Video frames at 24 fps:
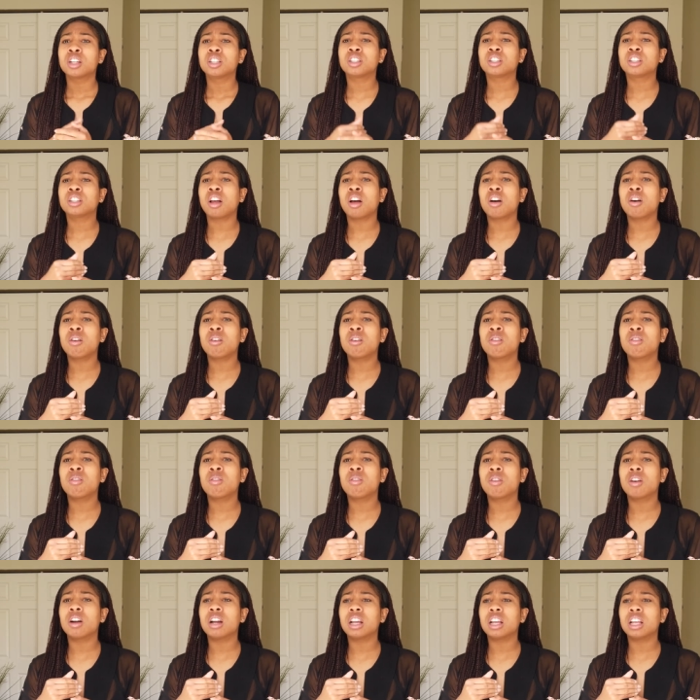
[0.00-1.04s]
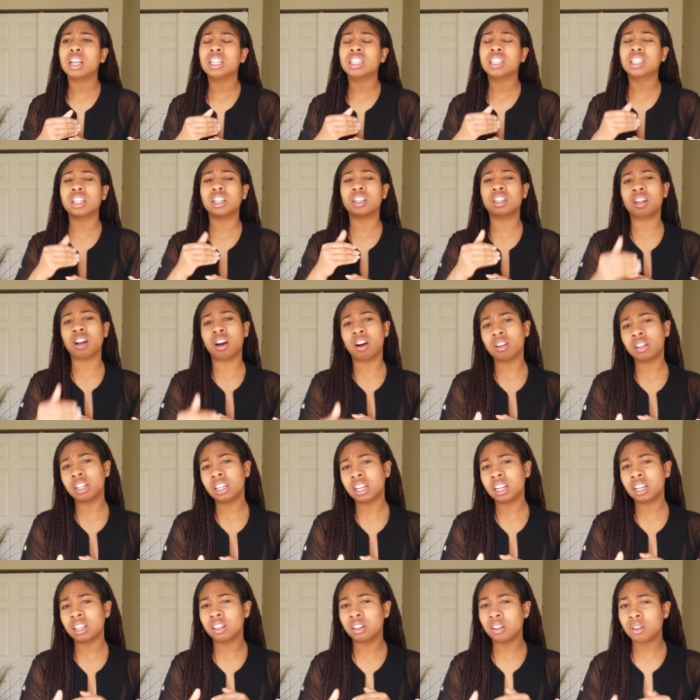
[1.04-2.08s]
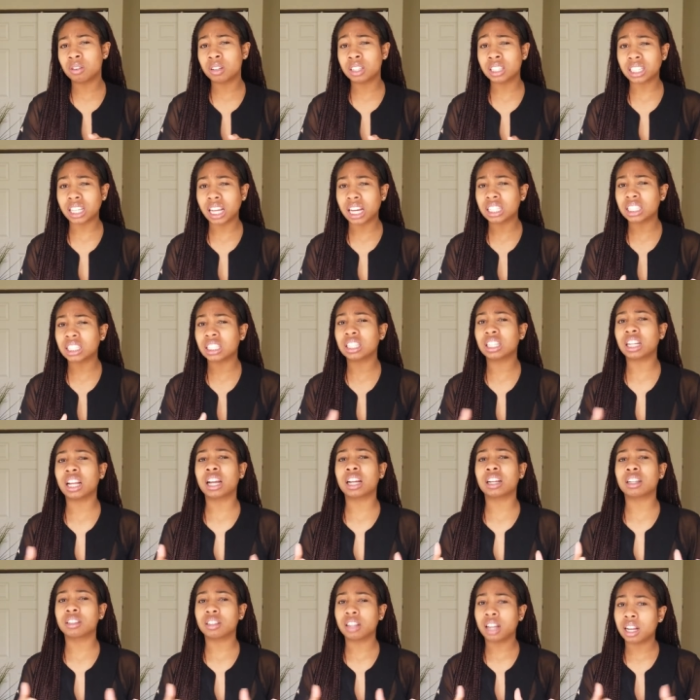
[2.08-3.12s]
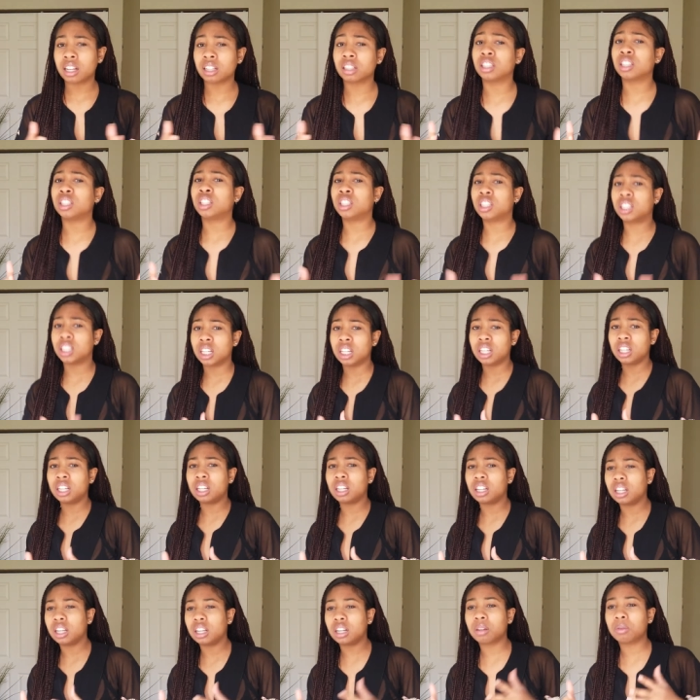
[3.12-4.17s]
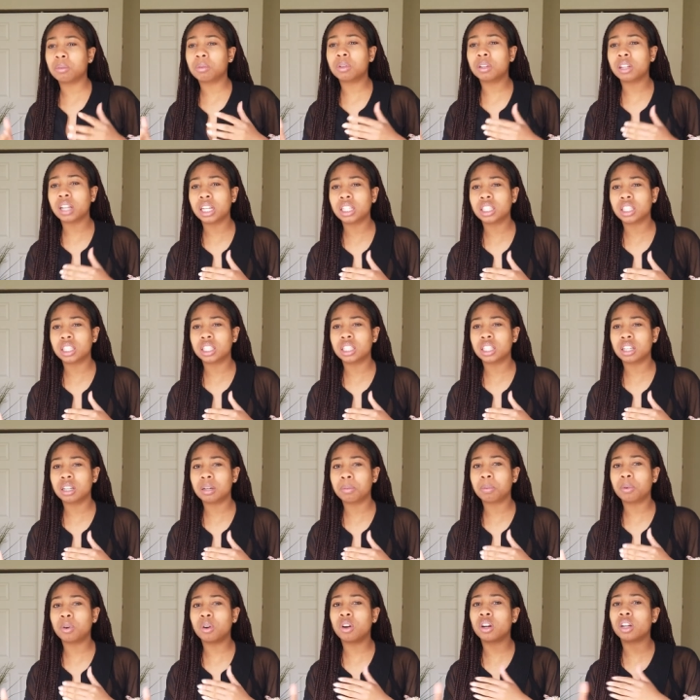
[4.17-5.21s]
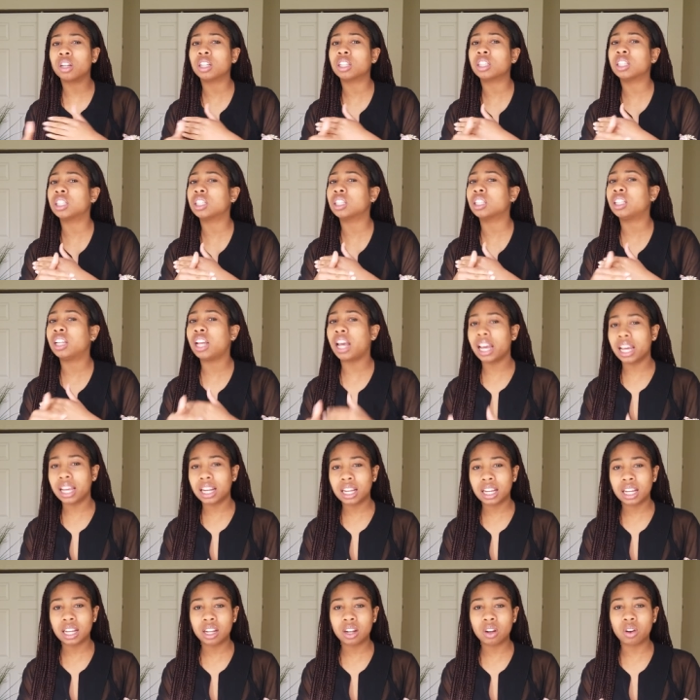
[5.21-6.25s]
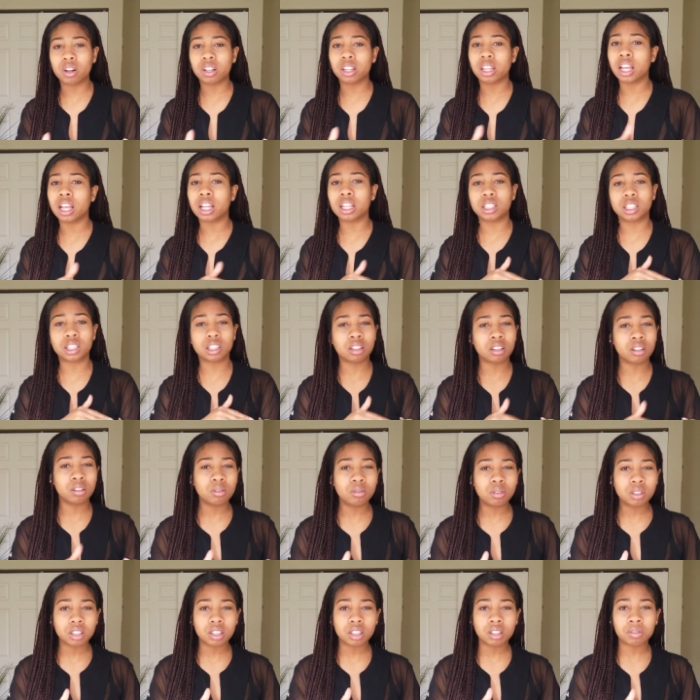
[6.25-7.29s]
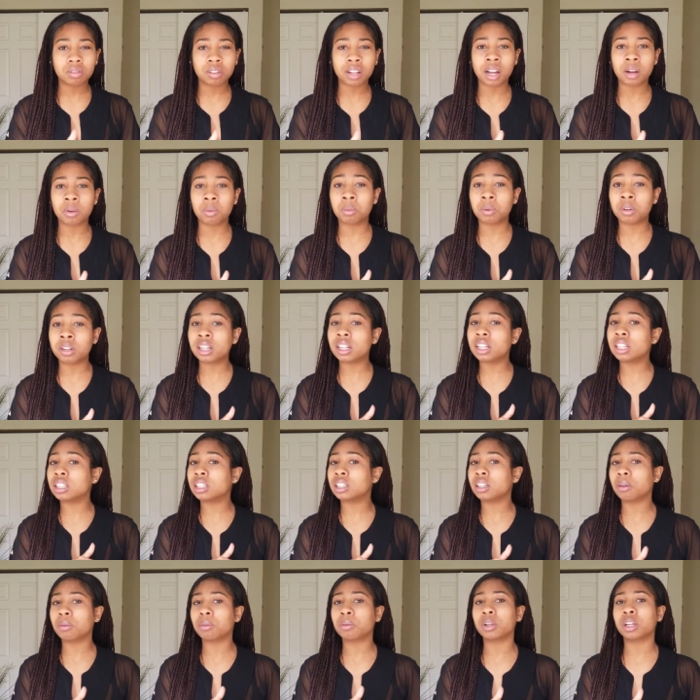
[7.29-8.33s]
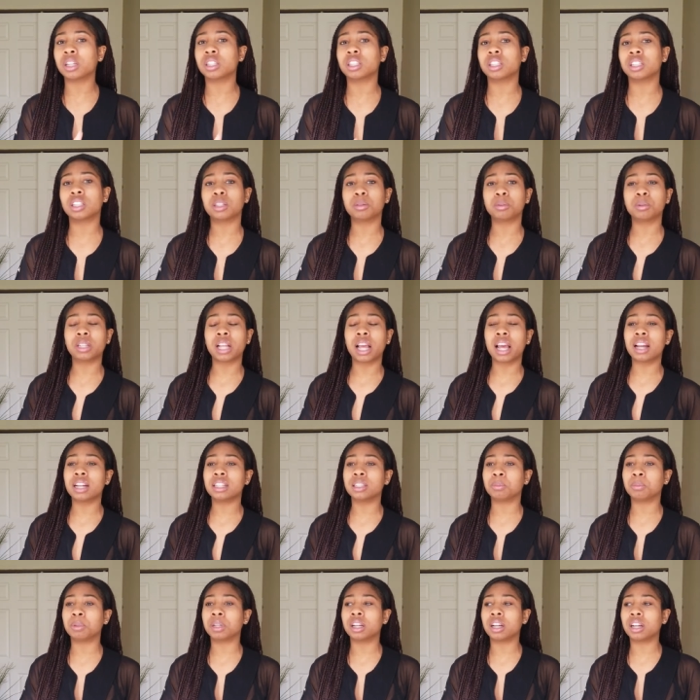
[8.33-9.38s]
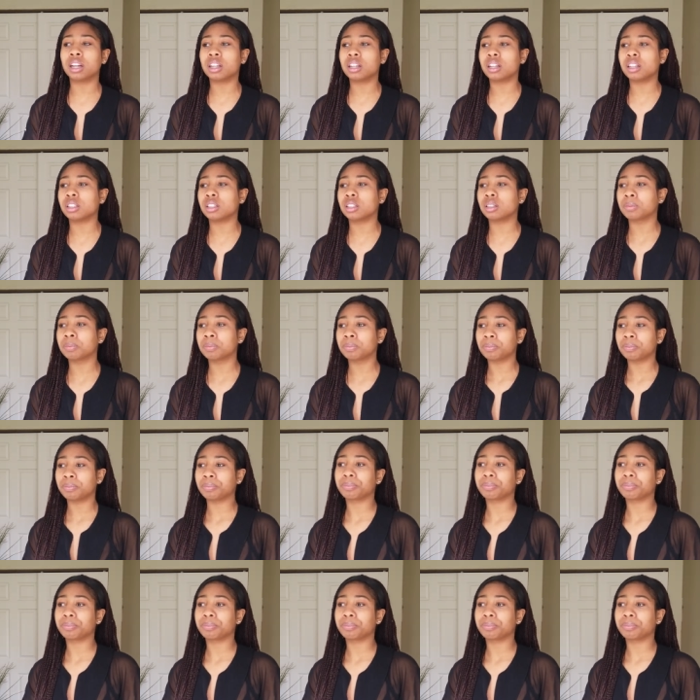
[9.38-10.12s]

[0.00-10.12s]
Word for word: so is Condola and Lawrence actually like like legit in a relationship? Or they're just dating? Are they exclusive? Like what is their relationship status? Because